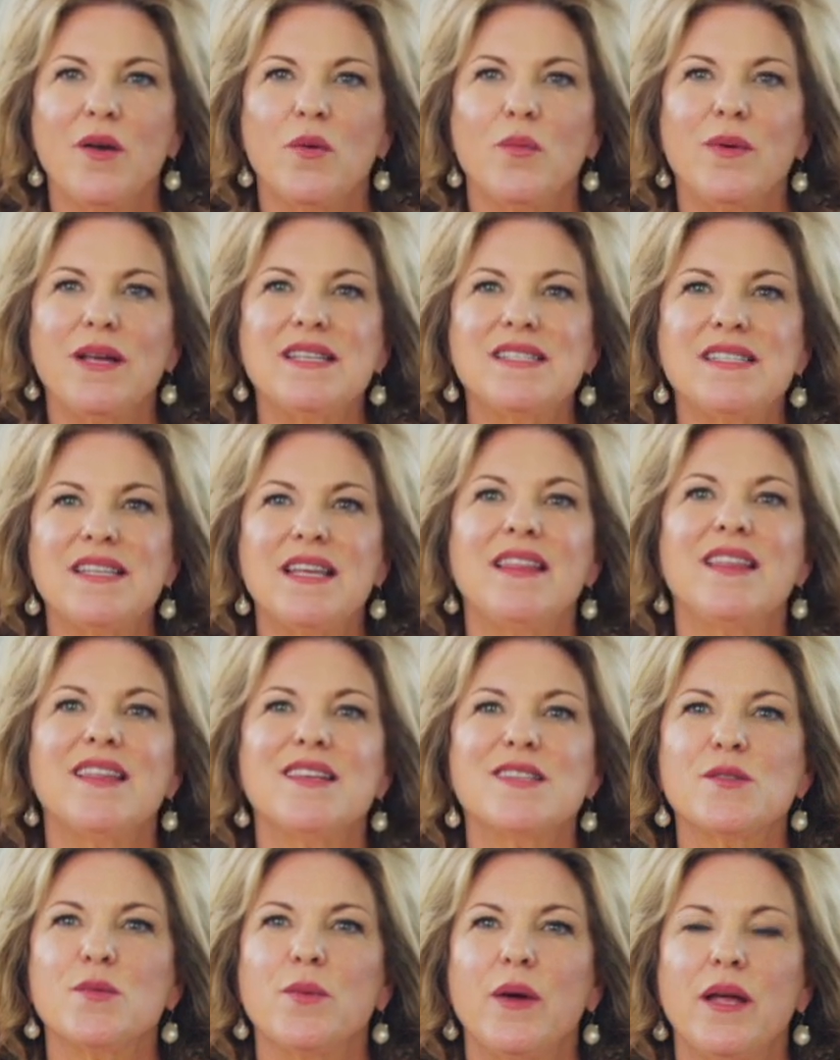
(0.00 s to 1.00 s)
We see
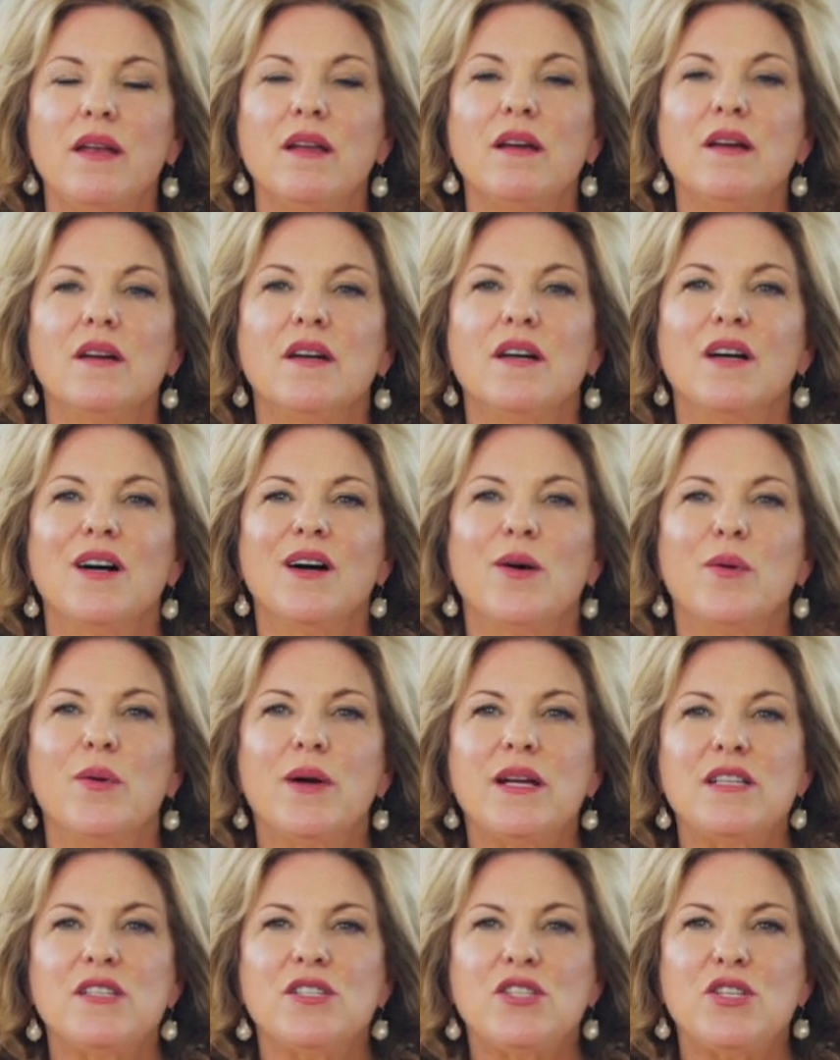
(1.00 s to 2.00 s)
this when,
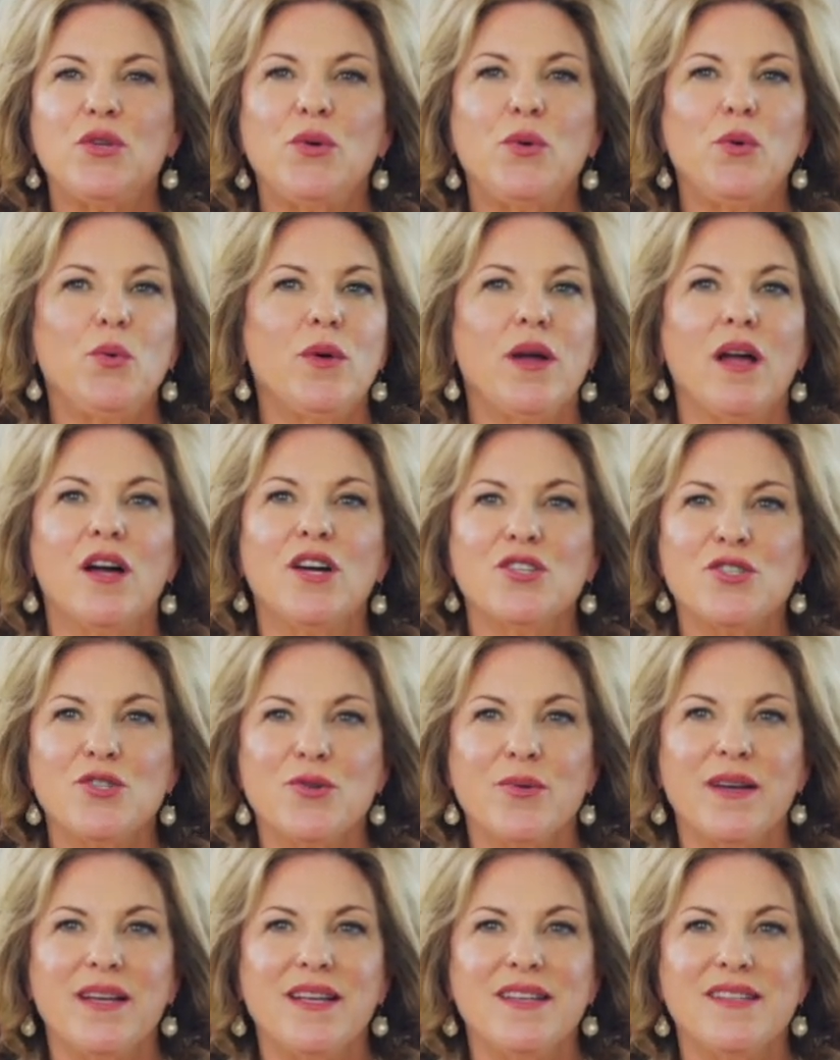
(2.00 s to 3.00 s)
when two
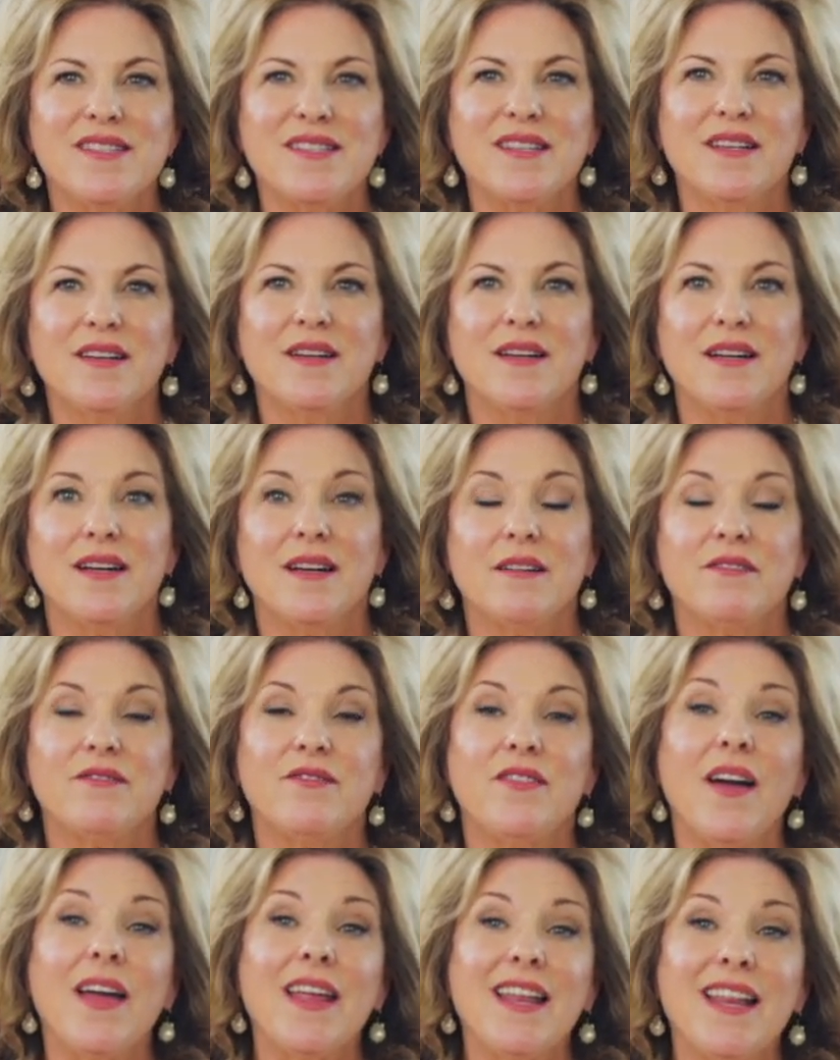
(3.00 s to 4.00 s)
countries uh,
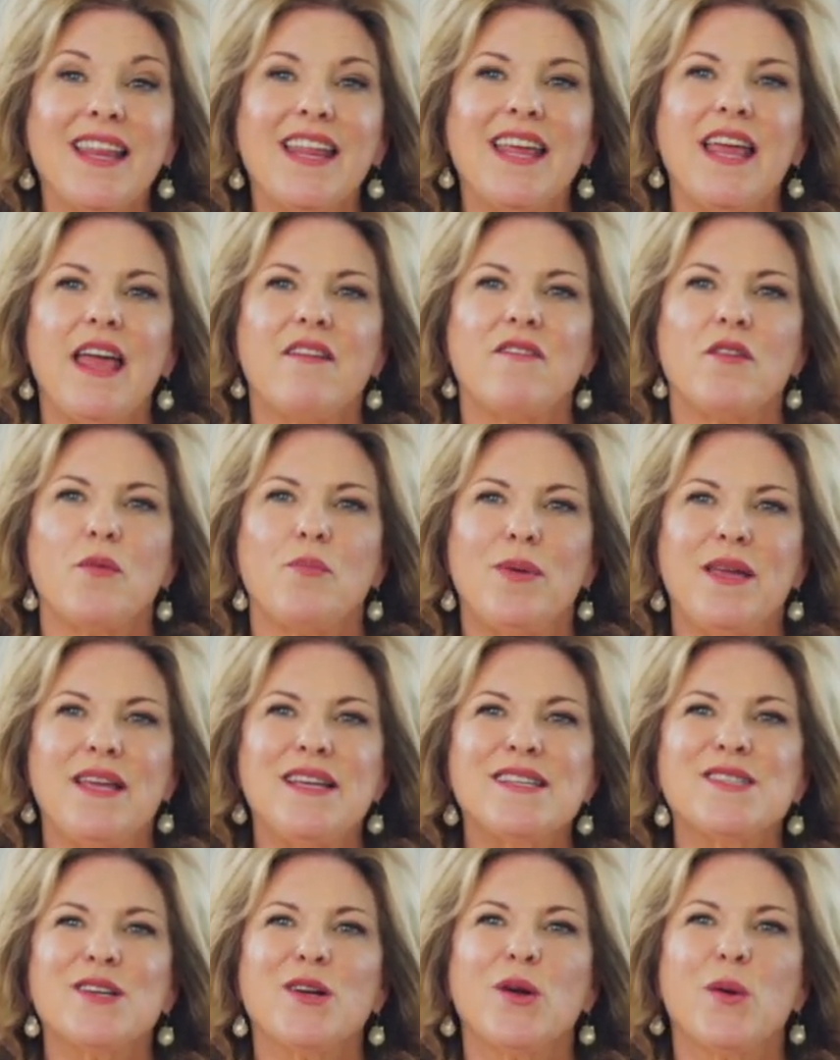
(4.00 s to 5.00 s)
finally have a
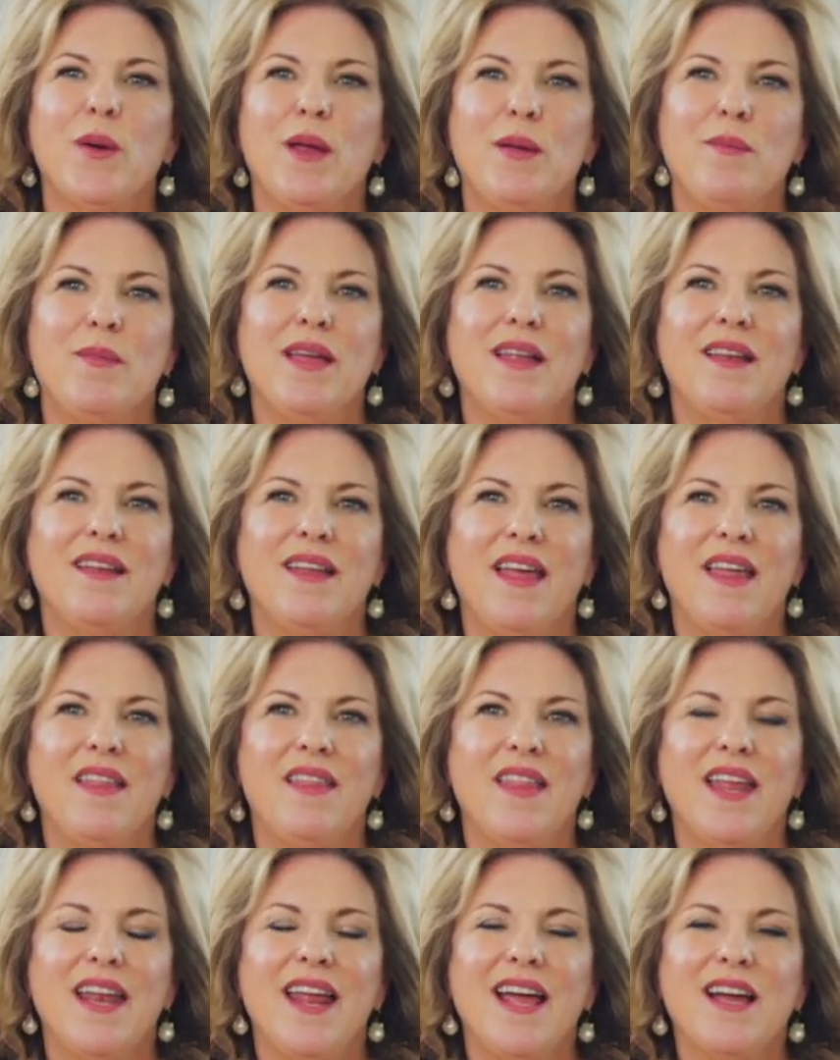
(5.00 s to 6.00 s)
peace agreement and
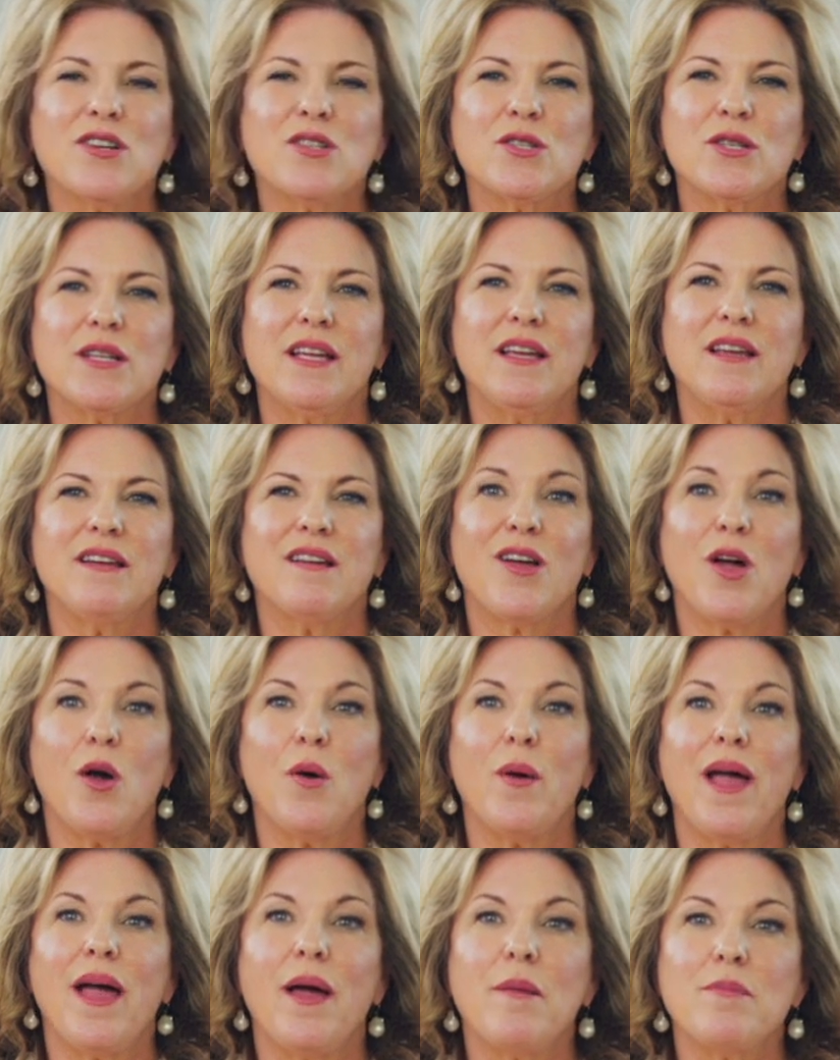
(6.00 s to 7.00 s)
then actually
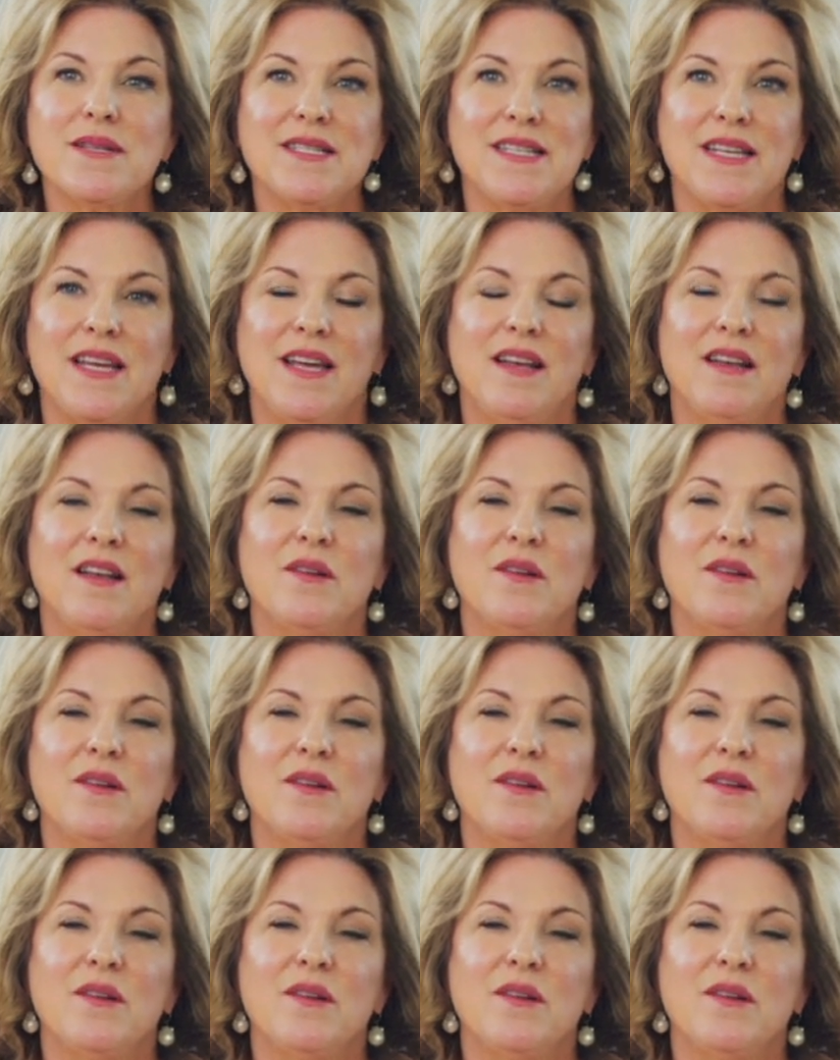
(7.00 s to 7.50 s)
cohabitate.